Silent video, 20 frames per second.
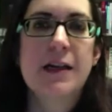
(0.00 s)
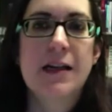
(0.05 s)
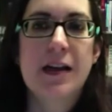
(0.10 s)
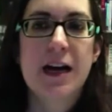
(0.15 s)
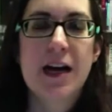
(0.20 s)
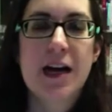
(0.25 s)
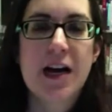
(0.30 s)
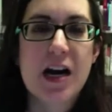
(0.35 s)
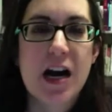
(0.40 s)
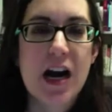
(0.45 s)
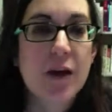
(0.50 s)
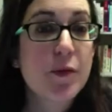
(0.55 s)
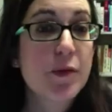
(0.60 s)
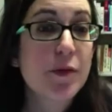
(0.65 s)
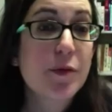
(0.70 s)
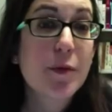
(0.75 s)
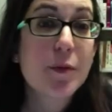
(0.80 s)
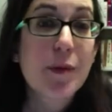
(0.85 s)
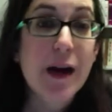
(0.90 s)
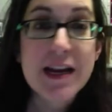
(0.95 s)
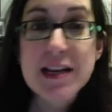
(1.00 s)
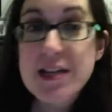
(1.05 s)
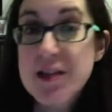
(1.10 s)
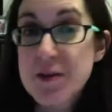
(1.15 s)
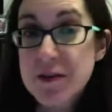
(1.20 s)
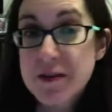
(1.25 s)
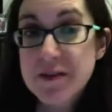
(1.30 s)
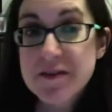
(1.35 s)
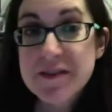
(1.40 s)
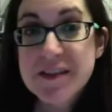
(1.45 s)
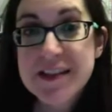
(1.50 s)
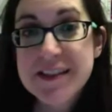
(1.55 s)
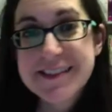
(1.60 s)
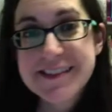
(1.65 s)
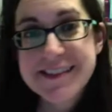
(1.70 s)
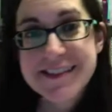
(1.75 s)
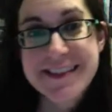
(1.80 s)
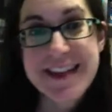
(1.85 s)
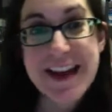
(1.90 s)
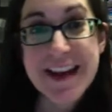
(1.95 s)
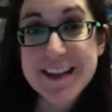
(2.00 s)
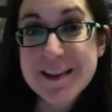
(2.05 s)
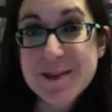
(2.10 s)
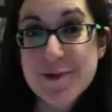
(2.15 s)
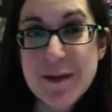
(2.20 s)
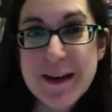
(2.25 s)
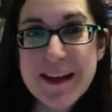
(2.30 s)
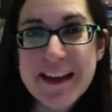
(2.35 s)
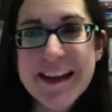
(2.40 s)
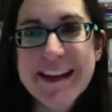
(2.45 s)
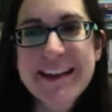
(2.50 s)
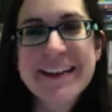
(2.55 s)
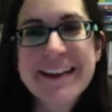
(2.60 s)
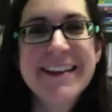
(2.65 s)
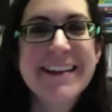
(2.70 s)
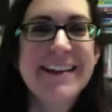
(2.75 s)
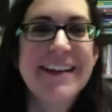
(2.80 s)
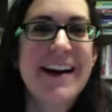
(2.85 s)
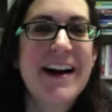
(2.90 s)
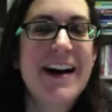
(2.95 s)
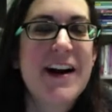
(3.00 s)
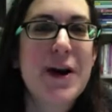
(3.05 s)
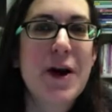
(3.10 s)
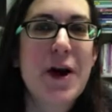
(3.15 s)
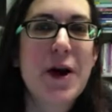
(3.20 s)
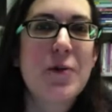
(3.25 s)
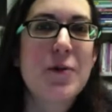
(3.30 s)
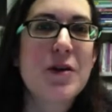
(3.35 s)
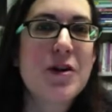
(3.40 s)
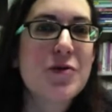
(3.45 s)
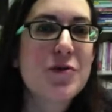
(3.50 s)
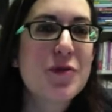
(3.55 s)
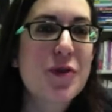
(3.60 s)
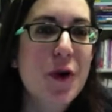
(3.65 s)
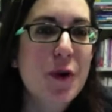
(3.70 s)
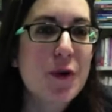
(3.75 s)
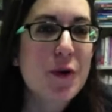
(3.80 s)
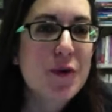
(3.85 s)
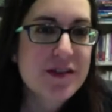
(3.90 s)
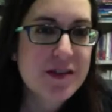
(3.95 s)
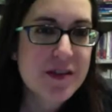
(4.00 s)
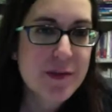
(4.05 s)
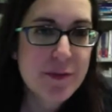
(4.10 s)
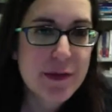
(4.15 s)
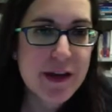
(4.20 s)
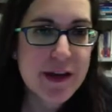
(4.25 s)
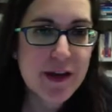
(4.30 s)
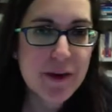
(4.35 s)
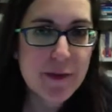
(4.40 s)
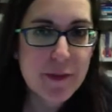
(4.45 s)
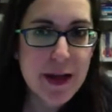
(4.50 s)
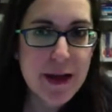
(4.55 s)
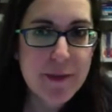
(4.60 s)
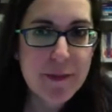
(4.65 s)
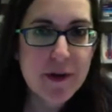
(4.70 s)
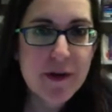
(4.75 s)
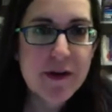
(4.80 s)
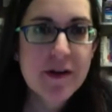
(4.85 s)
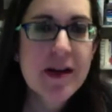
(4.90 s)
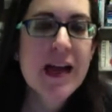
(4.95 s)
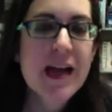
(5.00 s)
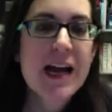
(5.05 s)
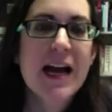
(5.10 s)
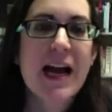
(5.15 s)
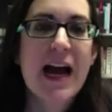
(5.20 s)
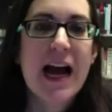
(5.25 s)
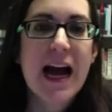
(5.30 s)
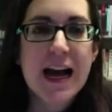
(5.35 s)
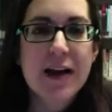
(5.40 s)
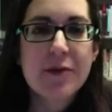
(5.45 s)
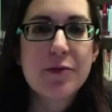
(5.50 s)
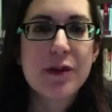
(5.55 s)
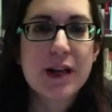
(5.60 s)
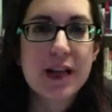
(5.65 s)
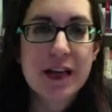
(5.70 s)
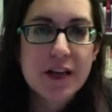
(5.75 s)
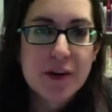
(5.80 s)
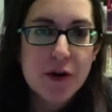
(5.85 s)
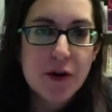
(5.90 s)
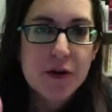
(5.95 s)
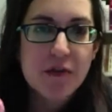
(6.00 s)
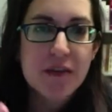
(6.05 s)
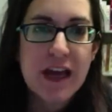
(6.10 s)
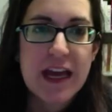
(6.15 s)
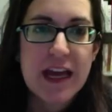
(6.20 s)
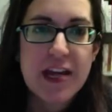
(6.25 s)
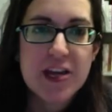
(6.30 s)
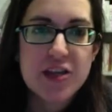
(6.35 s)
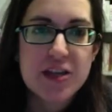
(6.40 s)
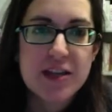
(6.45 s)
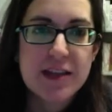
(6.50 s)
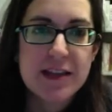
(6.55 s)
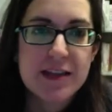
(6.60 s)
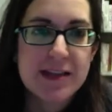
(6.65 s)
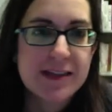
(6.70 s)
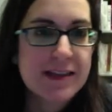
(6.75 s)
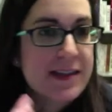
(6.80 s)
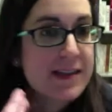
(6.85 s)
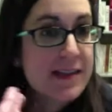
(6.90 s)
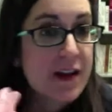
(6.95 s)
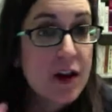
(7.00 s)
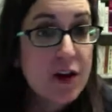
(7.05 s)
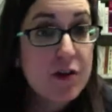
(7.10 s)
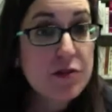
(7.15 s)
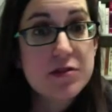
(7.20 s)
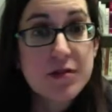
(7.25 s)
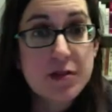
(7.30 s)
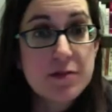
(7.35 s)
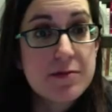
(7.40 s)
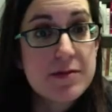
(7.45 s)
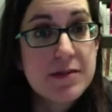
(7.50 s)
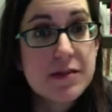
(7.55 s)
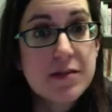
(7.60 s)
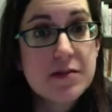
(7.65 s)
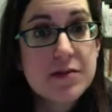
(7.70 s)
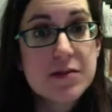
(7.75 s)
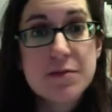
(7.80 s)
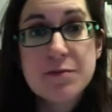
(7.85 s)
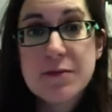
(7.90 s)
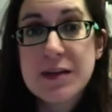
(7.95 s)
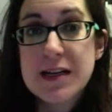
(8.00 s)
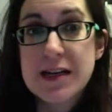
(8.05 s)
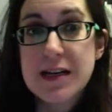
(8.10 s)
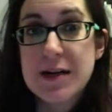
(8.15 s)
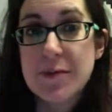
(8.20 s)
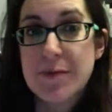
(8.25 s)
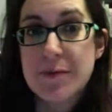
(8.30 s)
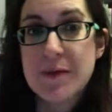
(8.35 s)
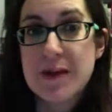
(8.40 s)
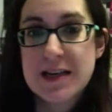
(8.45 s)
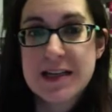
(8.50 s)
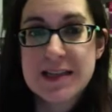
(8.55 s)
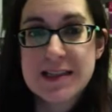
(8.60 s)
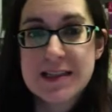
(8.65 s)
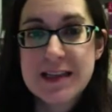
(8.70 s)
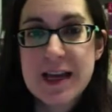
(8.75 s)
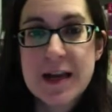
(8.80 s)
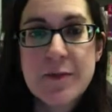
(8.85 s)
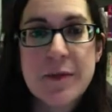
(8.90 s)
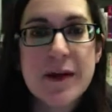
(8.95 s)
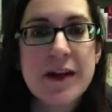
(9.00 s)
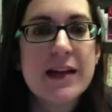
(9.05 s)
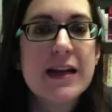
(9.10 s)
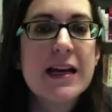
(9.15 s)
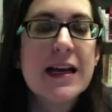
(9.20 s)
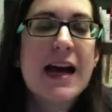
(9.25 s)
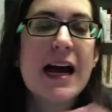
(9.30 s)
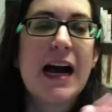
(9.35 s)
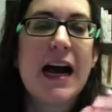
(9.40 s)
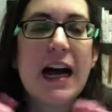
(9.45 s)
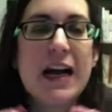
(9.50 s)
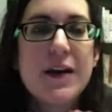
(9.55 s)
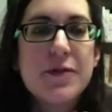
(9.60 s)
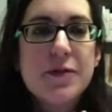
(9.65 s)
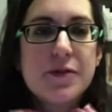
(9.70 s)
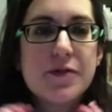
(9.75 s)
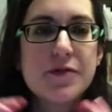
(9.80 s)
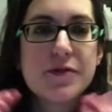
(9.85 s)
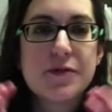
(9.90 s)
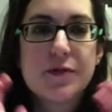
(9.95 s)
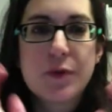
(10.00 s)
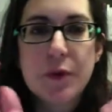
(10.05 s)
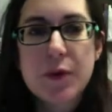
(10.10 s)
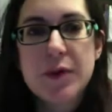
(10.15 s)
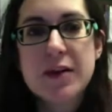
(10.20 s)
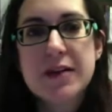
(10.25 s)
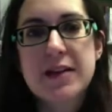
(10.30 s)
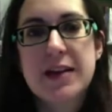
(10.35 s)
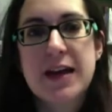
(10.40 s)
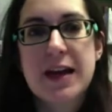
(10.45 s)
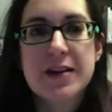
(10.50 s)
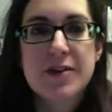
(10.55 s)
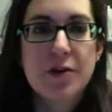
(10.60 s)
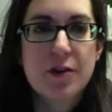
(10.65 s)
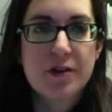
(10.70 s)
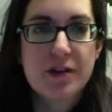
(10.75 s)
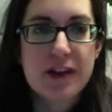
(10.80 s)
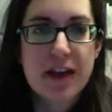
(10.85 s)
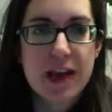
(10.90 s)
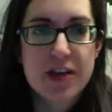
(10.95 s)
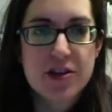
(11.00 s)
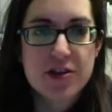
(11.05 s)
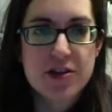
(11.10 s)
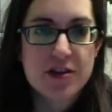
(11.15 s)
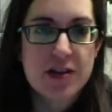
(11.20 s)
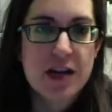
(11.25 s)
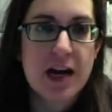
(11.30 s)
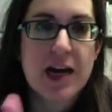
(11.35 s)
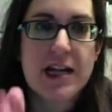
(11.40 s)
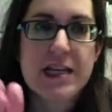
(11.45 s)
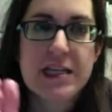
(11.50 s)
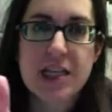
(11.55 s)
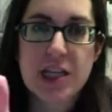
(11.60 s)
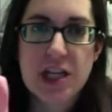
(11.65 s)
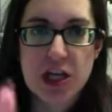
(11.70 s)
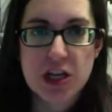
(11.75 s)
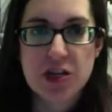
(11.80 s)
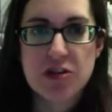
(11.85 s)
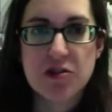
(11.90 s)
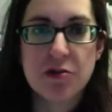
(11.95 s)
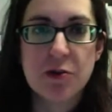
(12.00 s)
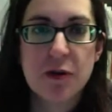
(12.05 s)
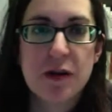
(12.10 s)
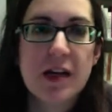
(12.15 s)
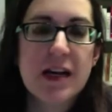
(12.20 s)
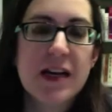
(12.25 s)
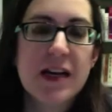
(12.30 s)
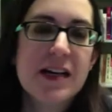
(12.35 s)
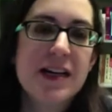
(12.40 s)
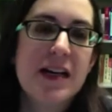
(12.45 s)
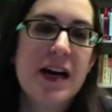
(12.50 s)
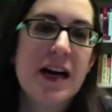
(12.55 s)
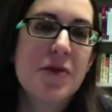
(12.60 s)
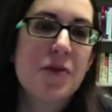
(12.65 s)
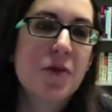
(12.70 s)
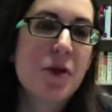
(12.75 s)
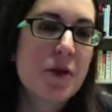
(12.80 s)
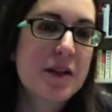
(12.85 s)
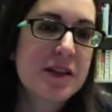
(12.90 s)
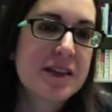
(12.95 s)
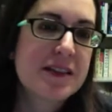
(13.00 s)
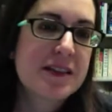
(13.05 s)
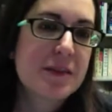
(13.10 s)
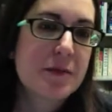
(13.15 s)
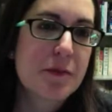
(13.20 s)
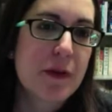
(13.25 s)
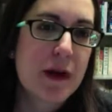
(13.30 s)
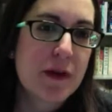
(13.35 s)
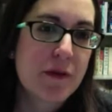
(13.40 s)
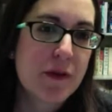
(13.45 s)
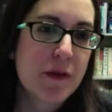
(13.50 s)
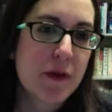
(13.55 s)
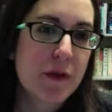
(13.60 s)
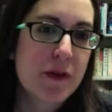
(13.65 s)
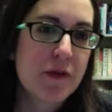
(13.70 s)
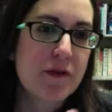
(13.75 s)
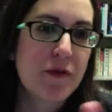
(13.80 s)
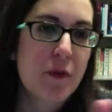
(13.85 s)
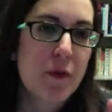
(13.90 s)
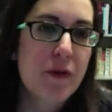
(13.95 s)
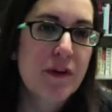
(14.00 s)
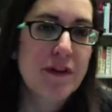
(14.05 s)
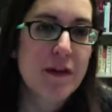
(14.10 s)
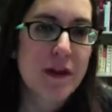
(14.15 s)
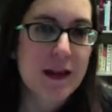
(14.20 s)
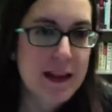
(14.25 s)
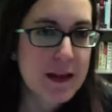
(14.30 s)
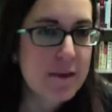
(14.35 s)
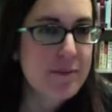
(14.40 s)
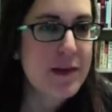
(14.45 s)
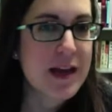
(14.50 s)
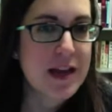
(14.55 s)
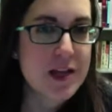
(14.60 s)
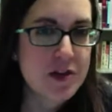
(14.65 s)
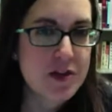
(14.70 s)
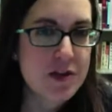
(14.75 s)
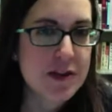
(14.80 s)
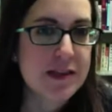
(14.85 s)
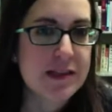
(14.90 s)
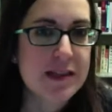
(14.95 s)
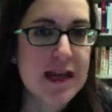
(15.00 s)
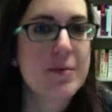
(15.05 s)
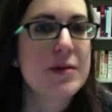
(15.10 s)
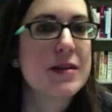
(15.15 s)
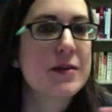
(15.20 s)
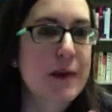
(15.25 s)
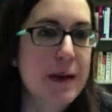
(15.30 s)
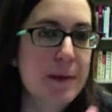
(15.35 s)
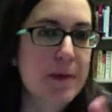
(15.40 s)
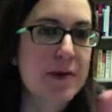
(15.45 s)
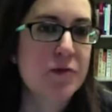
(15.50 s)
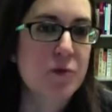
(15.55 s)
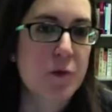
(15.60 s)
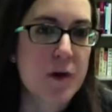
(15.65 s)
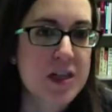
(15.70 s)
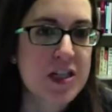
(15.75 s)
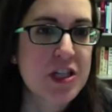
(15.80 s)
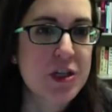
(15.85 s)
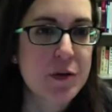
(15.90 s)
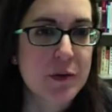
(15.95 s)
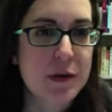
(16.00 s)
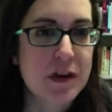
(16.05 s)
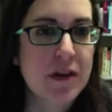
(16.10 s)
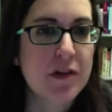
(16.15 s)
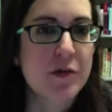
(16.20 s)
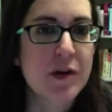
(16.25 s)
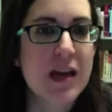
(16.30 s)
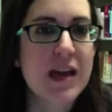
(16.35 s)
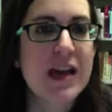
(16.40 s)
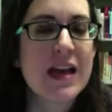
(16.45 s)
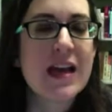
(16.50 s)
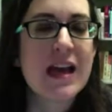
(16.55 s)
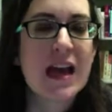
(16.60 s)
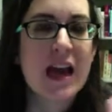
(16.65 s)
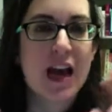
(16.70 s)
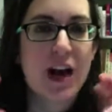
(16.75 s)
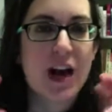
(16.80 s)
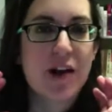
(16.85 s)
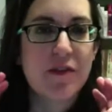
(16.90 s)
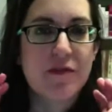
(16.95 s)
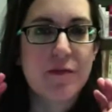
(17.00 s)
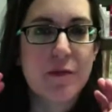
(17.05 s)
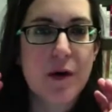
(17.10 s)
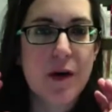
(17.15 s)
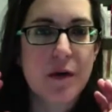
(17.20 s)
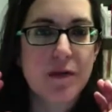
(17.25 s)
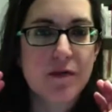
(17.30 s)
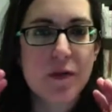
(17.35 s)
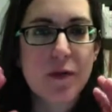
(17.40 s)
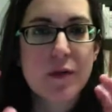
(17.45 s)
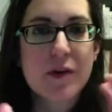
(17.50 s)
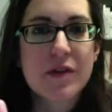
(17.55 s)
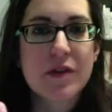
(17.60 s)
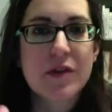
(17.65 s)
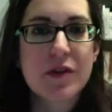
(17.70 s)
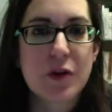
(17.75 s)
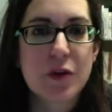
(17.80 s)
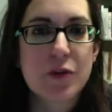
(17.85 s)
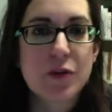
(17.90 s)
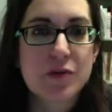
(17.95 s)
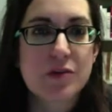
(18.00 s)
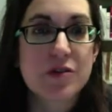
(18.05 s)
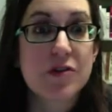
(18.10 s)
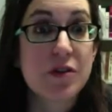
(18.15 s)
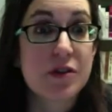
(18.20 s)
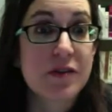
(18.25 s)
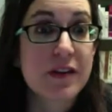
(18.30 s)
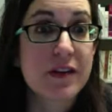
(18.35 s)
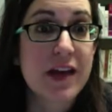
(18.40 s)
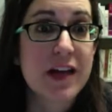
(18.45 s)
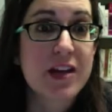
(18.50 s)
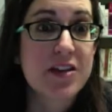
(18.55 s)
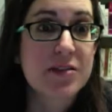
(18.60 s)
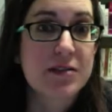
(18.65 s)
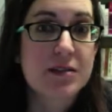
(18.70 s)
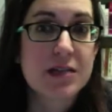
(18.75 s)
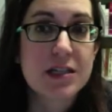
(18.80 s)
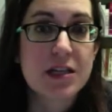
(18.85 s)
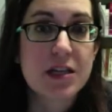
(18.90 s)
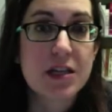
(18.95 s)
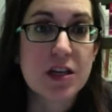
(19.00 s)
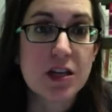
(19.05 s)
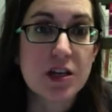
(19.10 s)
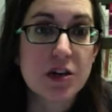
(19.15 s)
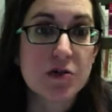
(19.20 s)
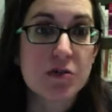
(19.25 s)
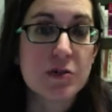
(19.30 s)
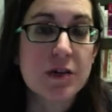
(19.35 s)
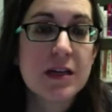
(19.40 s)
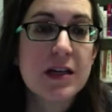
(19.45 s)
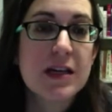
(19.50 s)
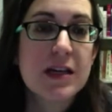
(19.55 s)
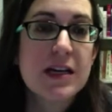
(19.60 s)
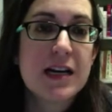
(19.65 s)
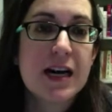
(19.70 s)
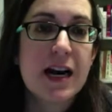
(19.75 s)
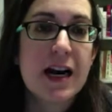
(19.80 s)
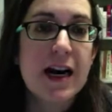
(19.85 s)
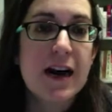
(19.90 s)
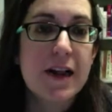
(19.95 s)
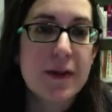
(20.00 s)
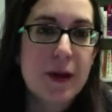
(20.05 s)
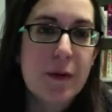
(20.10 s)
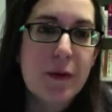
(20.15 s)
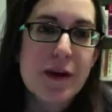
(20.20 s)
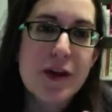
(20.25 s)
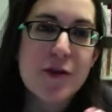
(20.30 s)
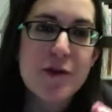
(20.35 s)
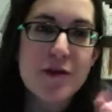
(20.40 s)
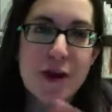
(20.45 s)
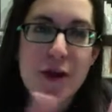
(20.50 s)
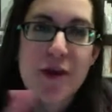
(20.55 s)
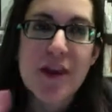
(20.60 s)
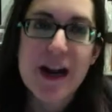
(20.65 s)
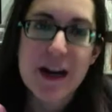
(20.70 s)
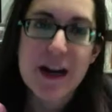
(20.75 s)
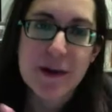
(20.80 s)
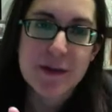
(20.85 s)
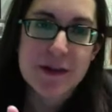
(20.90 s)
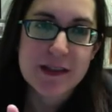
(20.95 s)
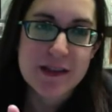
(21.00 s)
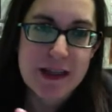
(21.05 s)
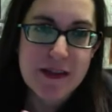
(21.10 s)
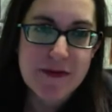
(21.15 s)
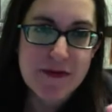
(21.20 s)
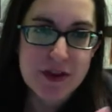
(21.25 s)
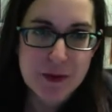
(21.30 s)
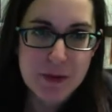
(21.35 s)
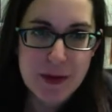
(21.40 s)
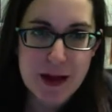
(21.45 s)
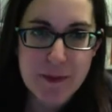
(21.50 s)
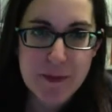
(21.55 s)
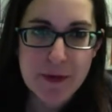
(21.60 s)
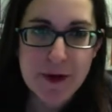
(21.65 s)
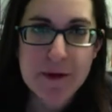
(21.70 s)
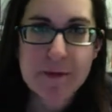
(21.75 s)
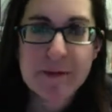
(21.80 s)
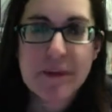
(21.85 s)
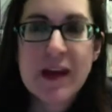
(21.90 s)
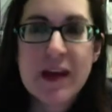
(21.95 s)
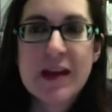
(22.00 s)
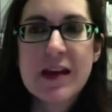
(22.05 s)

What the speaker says: I will remind you of this next week. When you go to submit your paper, I will get a notification that says, oh, so-and-so submitted an assignment. I will forward that notification on to you. I will only forward the major assignments, papers 1, 2, and 3. I'll forward those notifications to you. That way you know that I received your paper.